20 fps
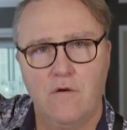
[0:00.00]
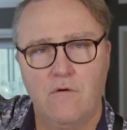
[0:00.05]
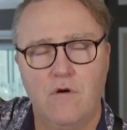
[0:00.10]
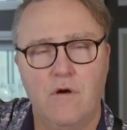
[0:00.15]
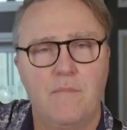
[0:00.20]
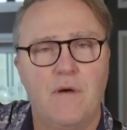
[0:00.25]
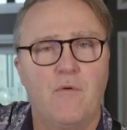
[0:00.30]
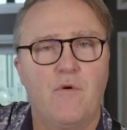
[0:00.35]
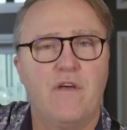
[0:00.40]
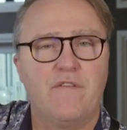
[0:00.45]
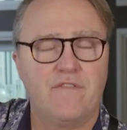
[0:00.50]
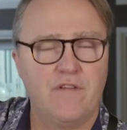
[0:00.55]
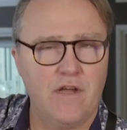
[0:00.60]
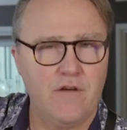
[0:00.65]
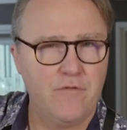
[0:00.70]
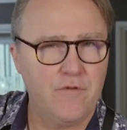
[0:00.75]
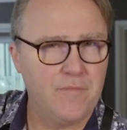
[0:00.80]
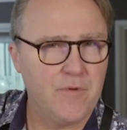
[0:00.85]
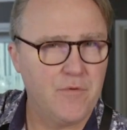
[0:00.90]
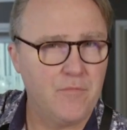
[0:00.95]
Well, my wife and
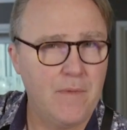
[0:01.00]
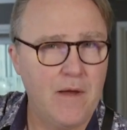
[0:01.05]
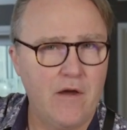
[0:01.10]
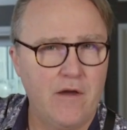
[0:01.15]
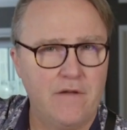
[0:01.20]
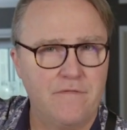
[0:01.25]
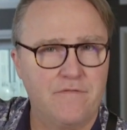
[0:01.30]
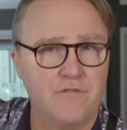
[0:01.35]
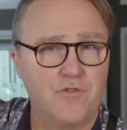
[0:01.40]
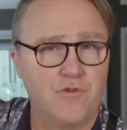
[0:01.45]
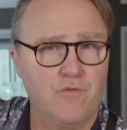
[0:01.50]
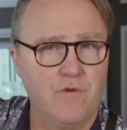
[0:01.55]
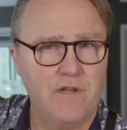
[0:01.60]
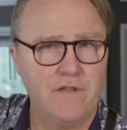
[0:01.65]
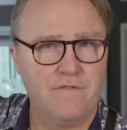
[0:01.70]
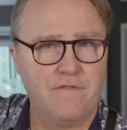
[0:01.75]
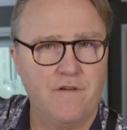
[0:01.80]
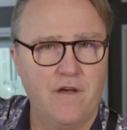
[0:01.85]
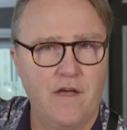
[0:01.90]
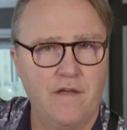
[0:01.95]
I, we've been married for
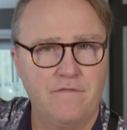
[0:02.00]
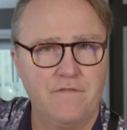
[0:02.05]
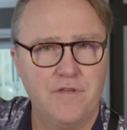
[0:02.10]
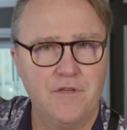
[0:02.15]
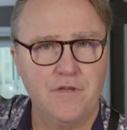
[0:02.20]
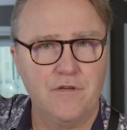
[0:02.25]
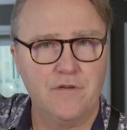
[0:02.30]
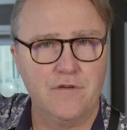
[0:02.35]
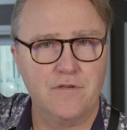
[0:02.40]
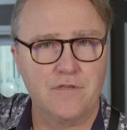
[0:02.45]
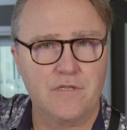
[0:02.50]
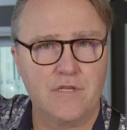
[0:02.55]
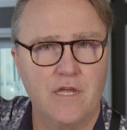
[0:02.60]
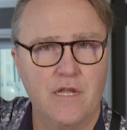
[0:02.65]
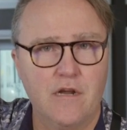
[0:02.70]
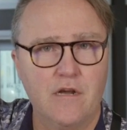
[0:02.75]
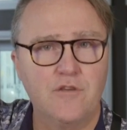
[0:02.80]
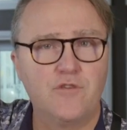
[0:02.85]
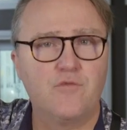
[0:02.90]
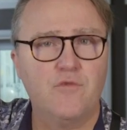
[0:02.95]
25 years,
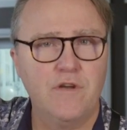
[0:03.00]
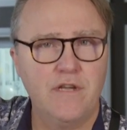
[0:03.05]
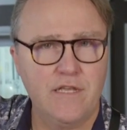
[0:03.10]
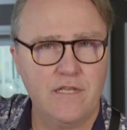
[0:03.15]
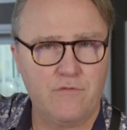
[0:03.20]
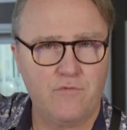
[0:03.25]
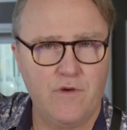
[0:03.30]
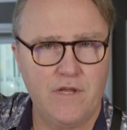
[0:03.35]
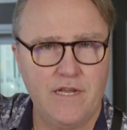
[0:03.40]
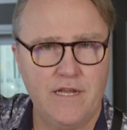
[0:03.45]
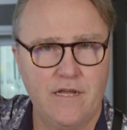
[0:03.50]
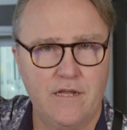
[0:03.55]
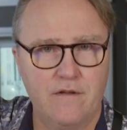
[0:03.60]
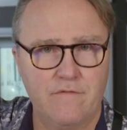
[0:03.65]
and our 20th wedding